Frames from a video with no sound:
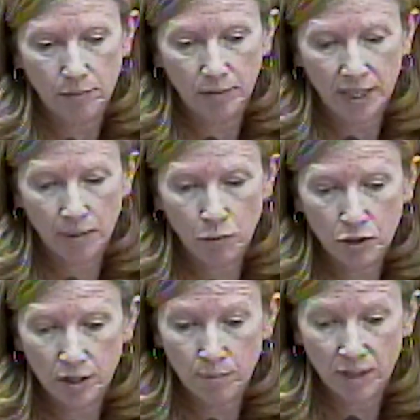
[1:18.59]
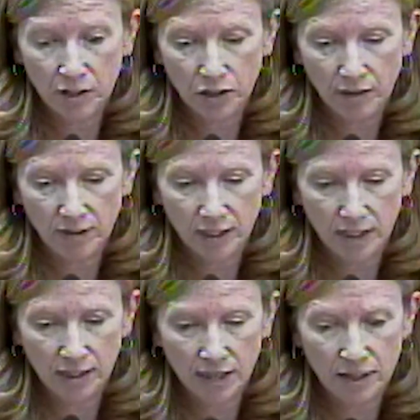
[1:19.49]
planning board administrative
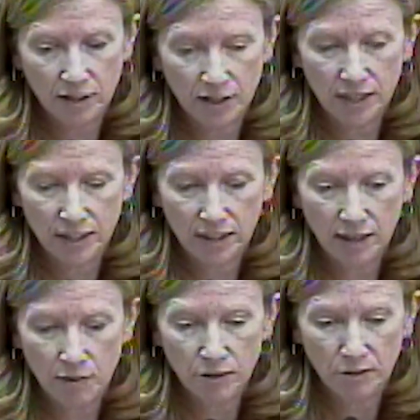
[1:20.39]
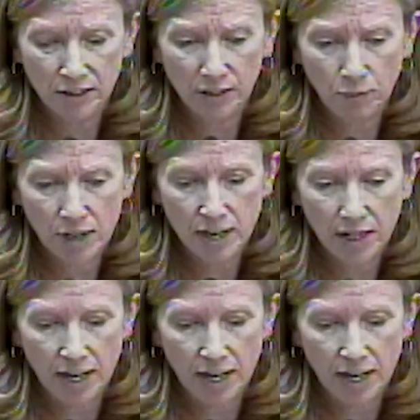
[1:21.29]
assistant, 36 hours a week,